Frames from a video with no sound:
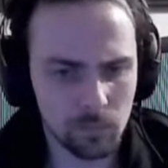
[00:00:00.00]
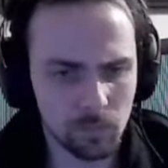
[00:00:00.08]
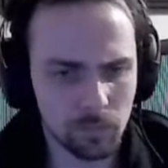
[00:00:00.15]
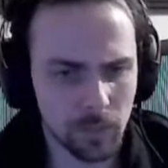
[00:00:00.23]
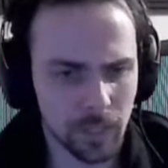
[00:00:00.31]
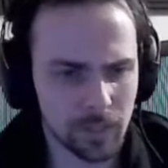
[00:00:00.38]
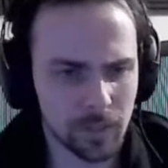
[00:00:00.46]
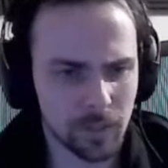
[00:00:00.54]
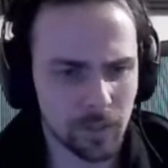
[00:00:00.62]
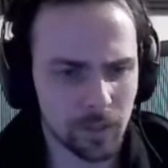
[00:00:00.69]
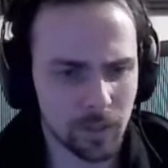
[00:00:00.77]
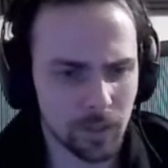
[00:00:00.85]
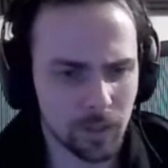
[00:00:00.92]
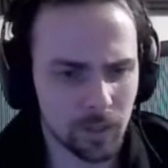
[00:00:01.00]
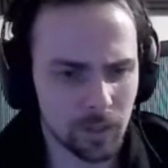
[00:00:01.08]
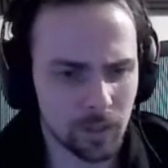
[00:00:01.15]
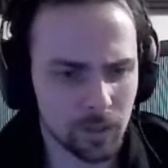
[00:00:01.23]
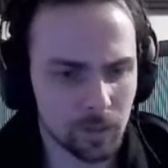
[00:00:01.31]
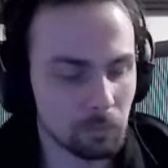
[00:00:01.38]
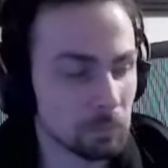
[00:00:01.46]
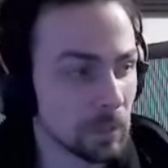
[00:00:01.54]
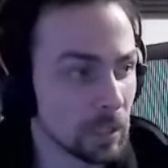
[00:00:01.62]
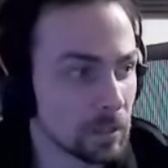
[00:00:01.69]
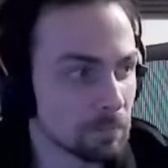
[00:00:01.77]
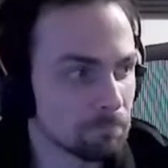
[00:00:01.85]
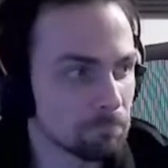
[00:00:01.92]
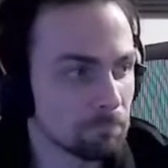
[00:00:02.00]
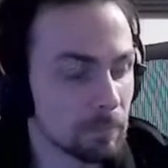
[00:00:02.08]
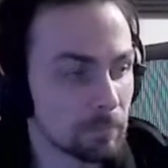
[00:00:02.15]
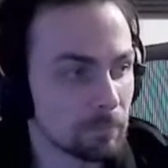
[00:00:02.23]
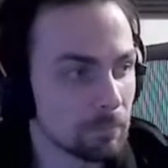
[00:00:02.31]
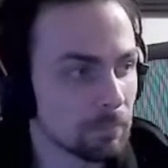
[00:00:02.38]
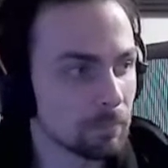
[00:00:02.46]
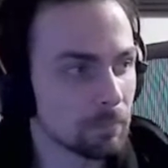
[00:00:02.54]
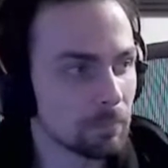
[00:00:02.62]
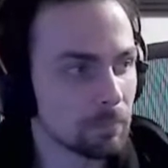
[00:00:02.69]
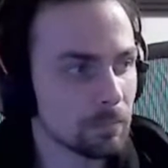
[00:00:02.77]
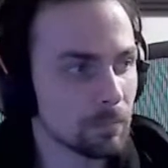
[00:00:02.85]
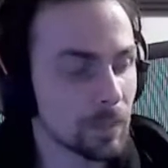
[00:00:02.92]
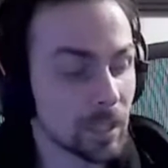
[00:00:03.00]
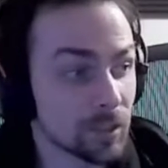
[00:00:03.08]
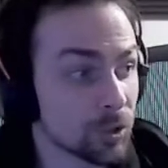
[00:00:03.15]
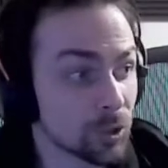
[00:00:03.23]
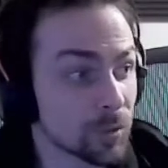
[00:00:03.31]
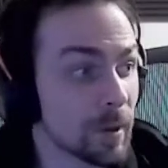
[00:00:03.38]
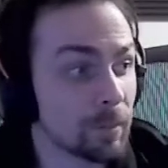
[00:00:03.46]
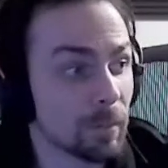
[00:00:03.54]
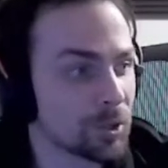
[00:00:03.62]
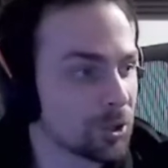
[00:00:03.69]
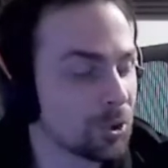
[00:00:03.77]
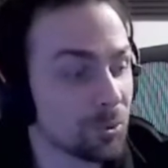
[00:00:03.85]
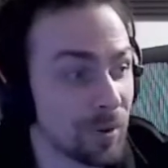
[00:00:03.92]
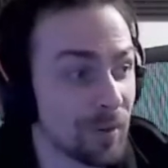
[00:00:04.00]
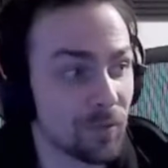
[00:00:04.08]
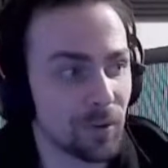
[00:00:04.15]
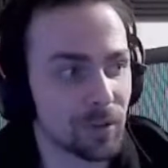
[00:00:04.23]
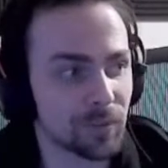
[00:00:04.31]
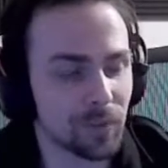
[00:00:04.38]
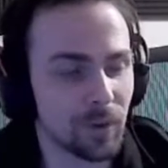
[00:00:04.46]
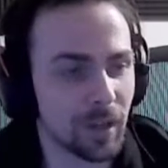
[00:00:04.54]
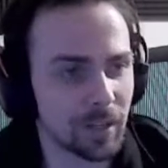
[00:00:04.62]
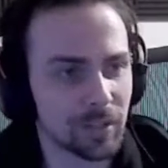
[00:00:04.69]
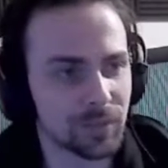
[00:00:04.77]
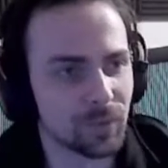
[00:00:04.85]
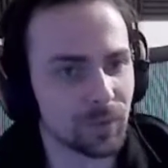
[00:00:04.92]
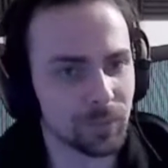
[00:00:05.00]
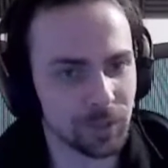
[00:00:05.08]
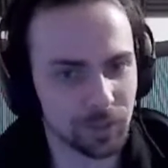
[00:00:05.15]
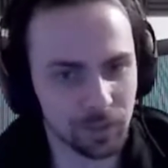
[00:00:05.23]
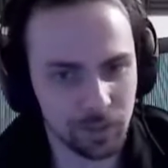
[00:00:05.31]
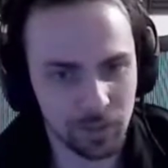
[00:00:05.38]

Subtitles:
But that's just my mature reference for, at least for me.